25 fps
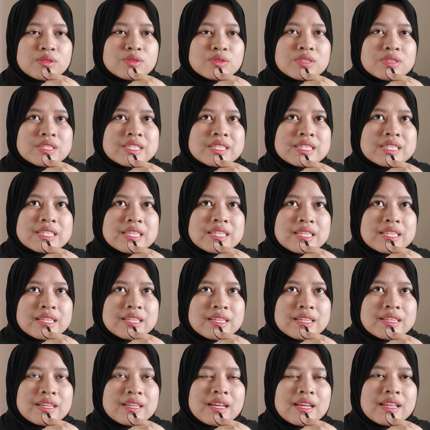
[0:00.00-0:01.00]
to
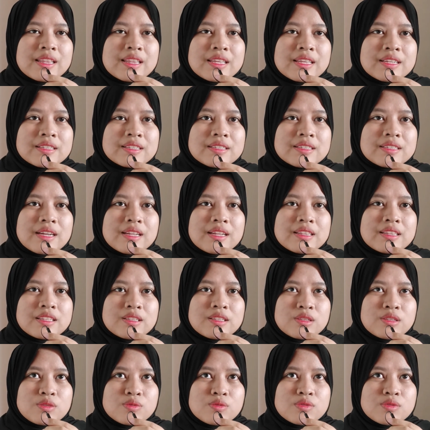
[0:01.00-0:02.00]
consider the ethical
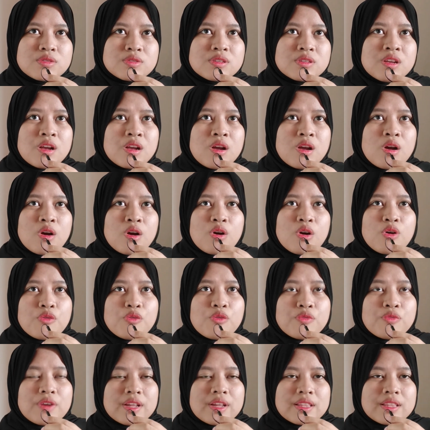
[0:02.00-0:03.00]
attitudes of
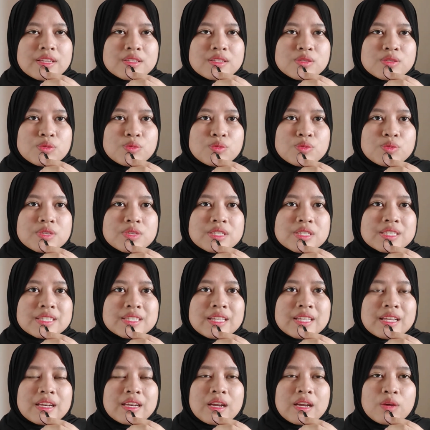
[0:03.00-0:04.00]
others worse
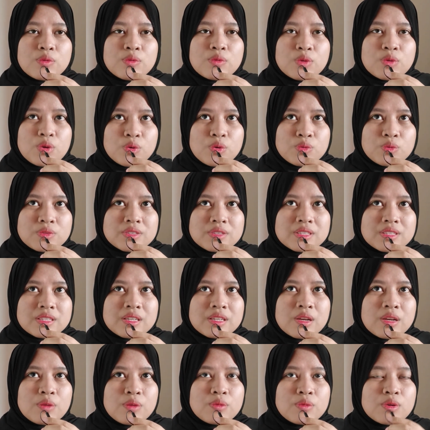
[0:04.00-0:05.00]
than our own.
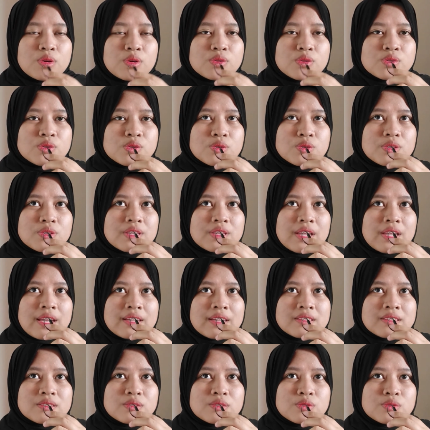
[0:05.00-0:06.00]
We also
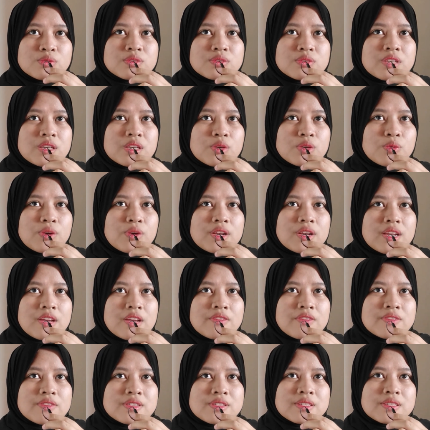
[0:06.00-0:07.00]
tend to take
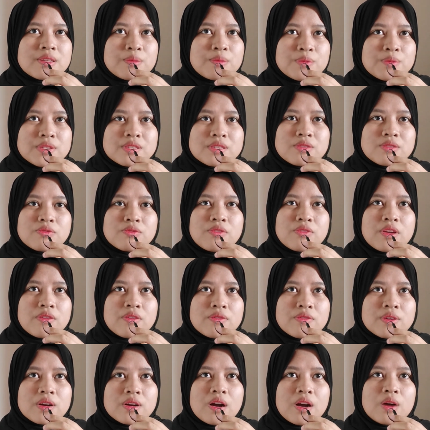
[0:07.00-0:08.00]
whatever snippets
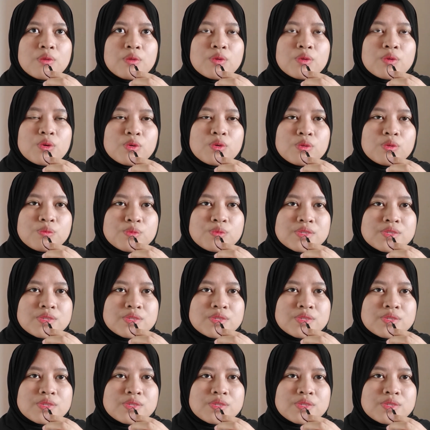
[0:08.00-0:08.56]
favor our own